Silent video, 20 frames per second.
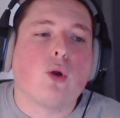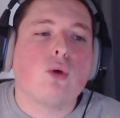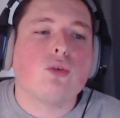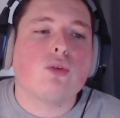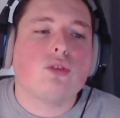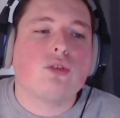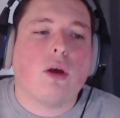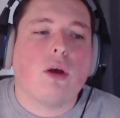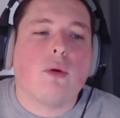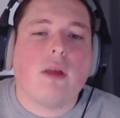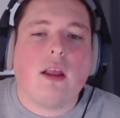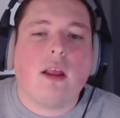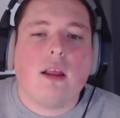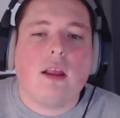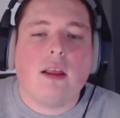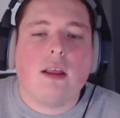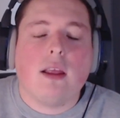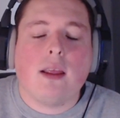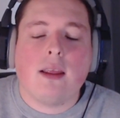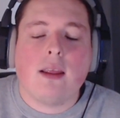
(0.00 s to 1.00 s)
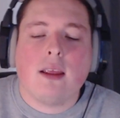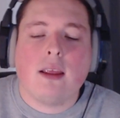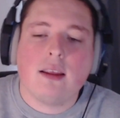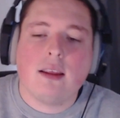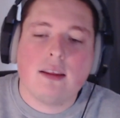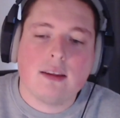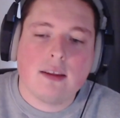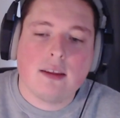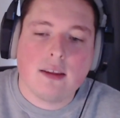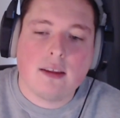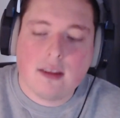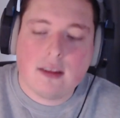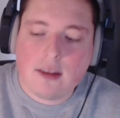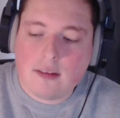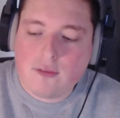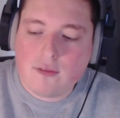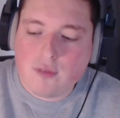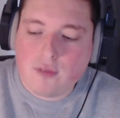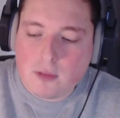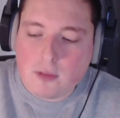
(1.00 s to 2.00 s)
also
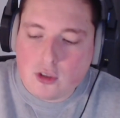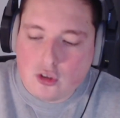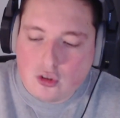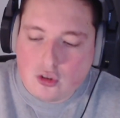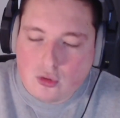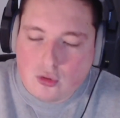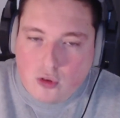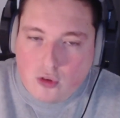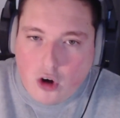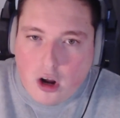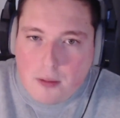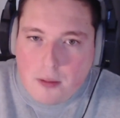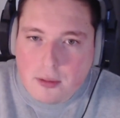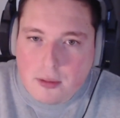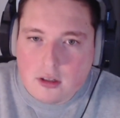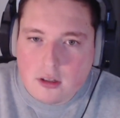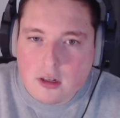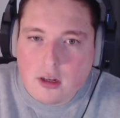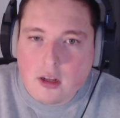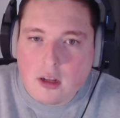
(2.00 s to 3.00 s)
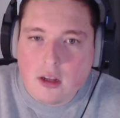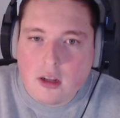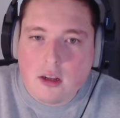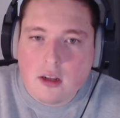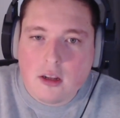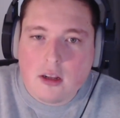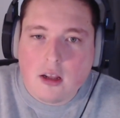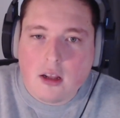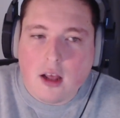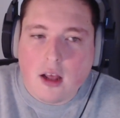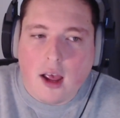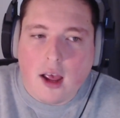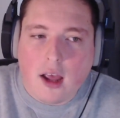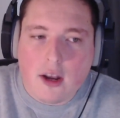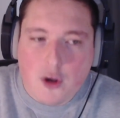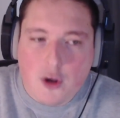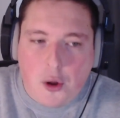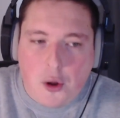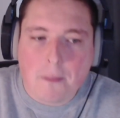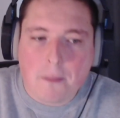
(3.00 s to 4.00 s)
from the subscriber
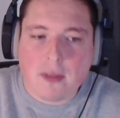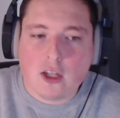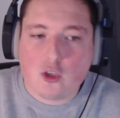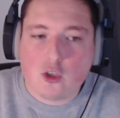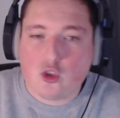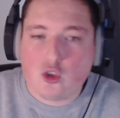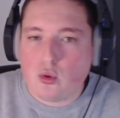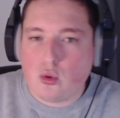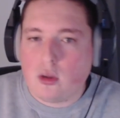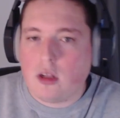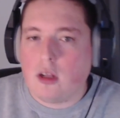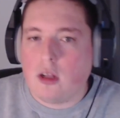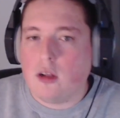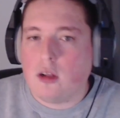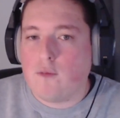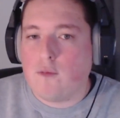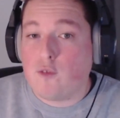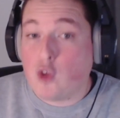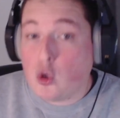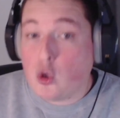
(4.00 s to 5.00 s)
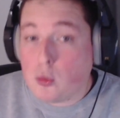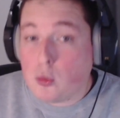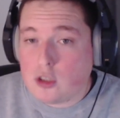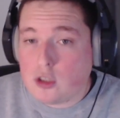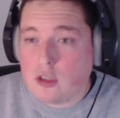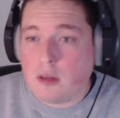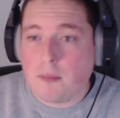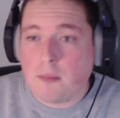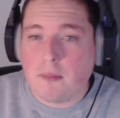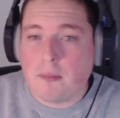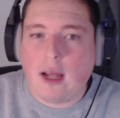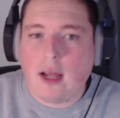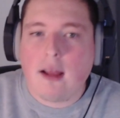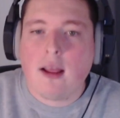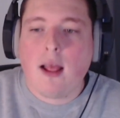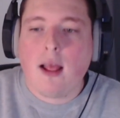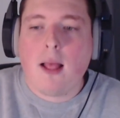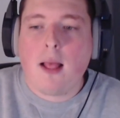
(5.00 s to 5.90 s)
number to the viewers number,